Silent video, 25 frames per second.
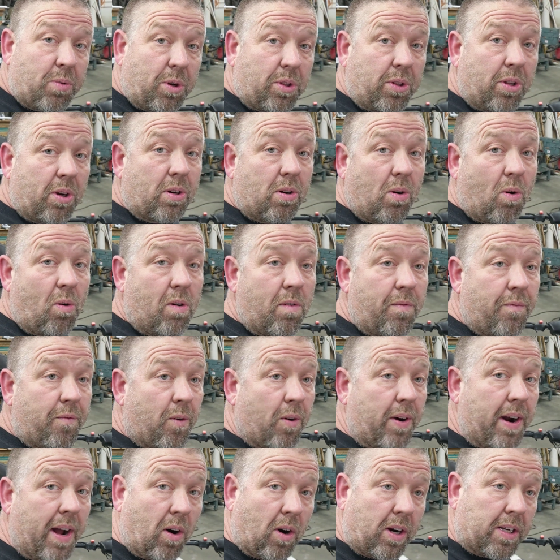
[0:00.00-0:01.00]
what they're going
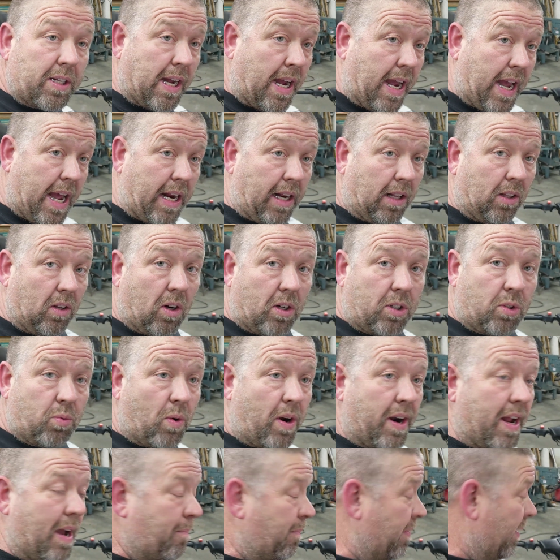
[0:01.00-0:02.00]
for now, because I hadn't looked
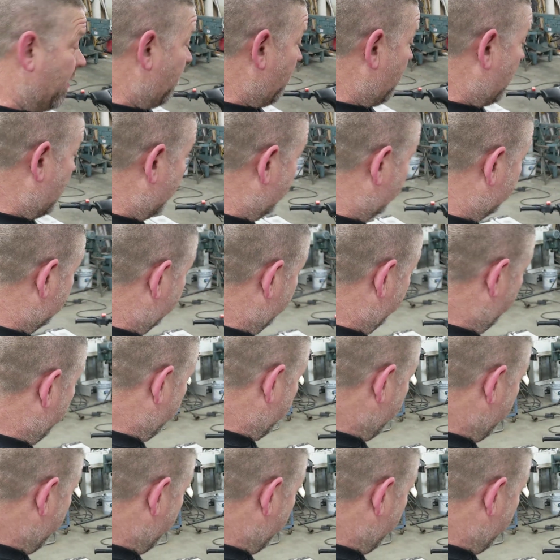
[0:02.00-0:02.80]
one up in a while.